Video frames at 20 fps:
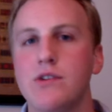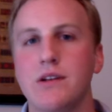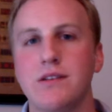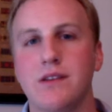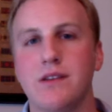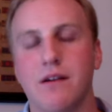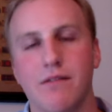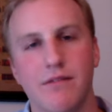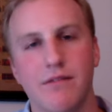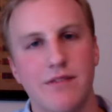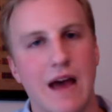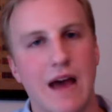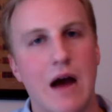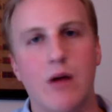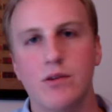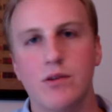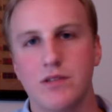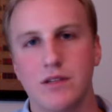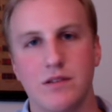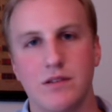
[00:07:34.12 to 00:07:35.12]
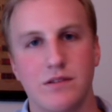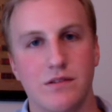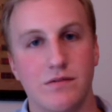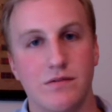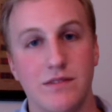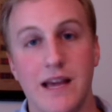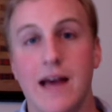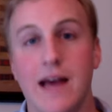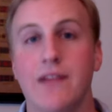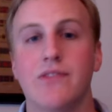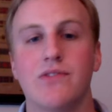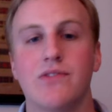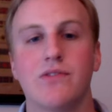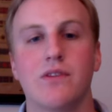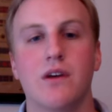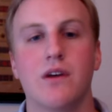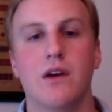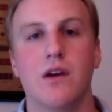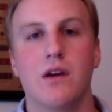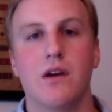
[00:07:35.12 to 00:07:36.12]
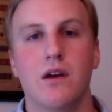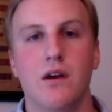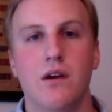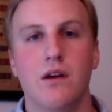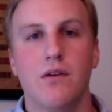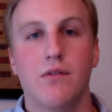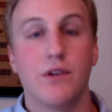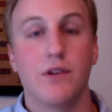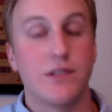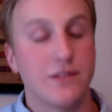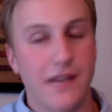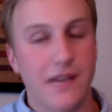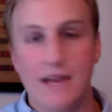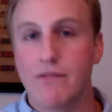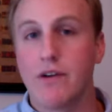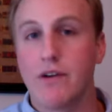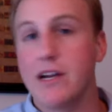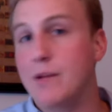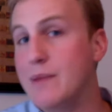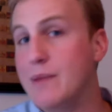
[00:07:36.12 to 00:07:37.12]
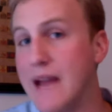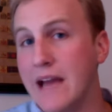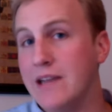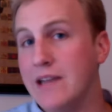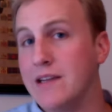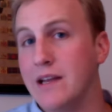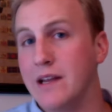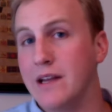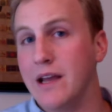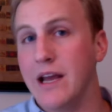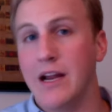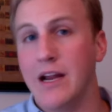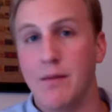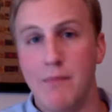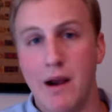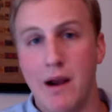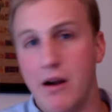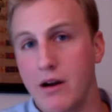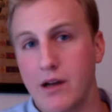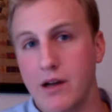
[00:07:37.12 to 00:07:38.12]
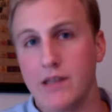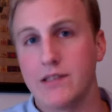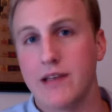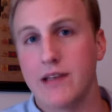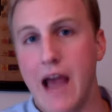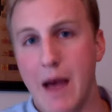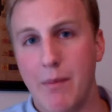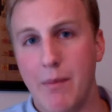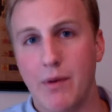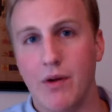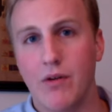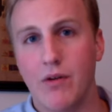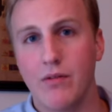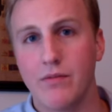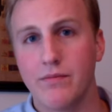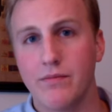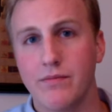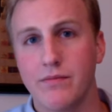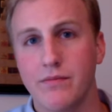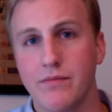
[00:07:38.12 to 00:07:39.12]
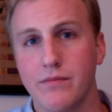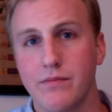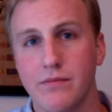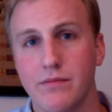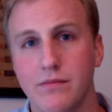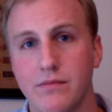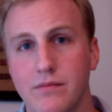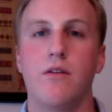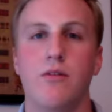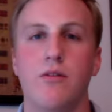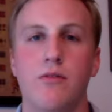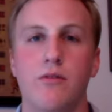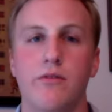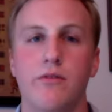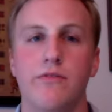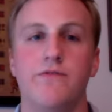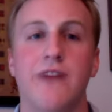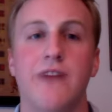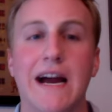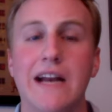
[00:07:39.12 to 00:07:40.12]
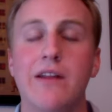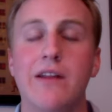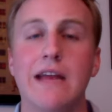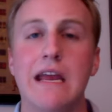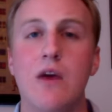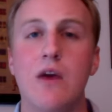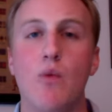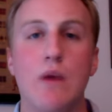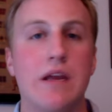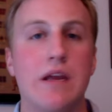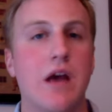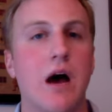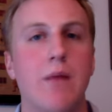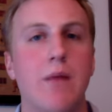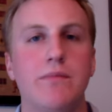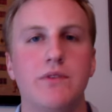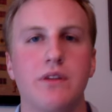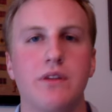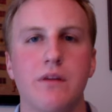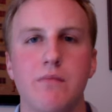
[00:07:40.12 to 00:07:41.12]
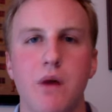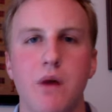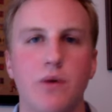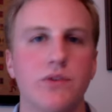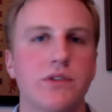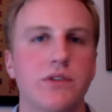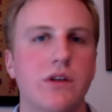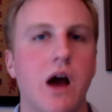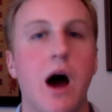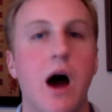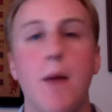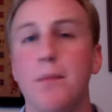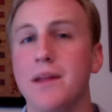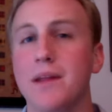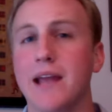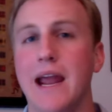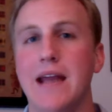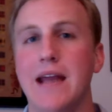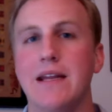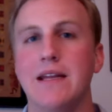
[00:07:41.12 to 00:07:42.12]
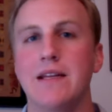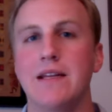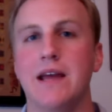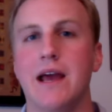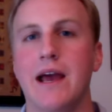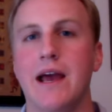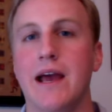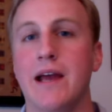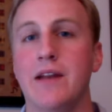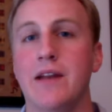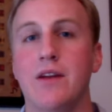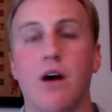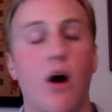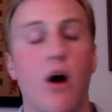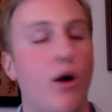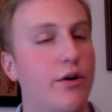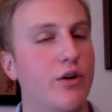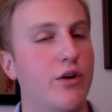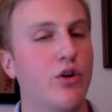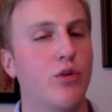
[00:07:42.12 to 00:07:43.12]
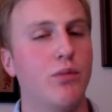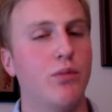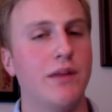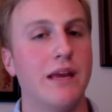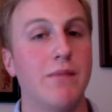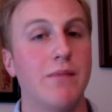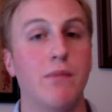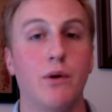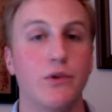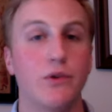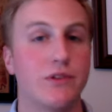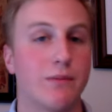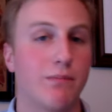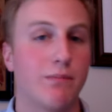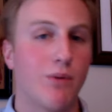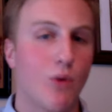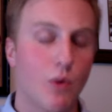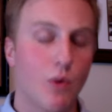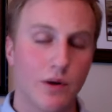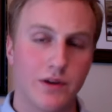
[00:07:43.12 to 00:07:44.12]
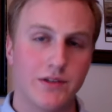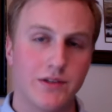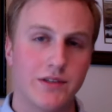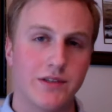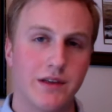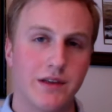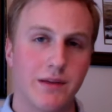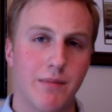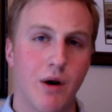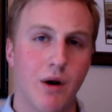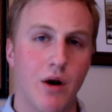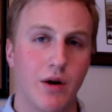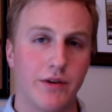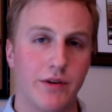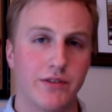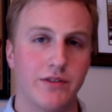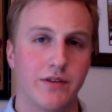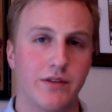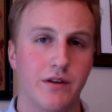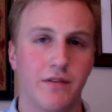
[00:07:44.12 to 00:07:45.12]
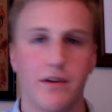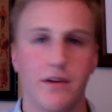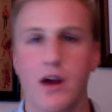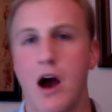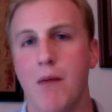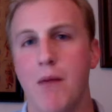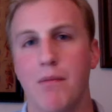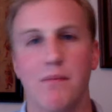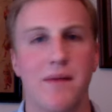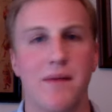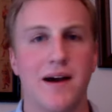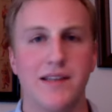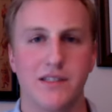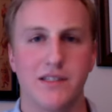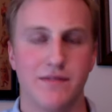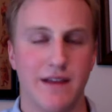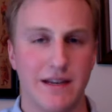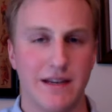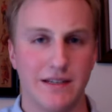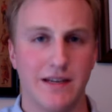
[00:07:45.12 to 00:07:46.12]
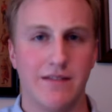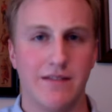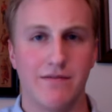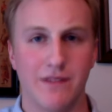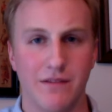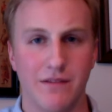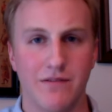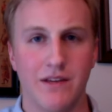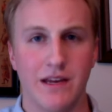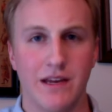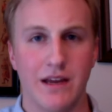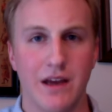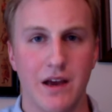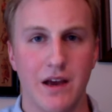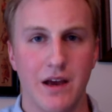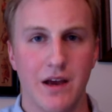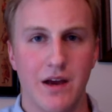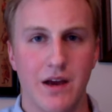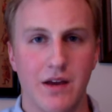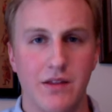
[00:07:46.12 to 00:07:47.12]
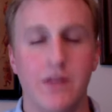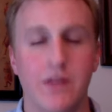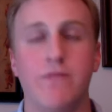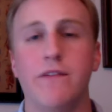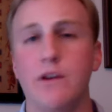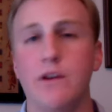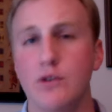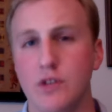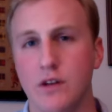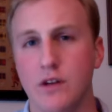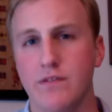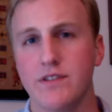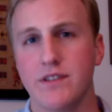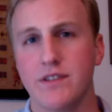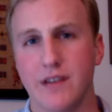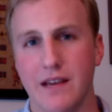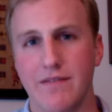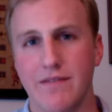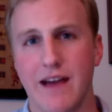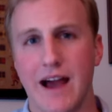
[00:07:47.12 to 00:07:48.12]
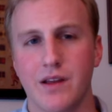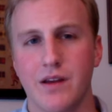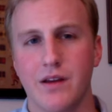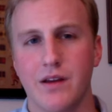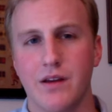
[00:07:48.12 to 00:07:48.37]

of thousands of deaths for slavery to be ended in America's capital. Finally, we come to the most complicated and arguably most important part of the Compromise of 1850. The Fugitive Slave Act.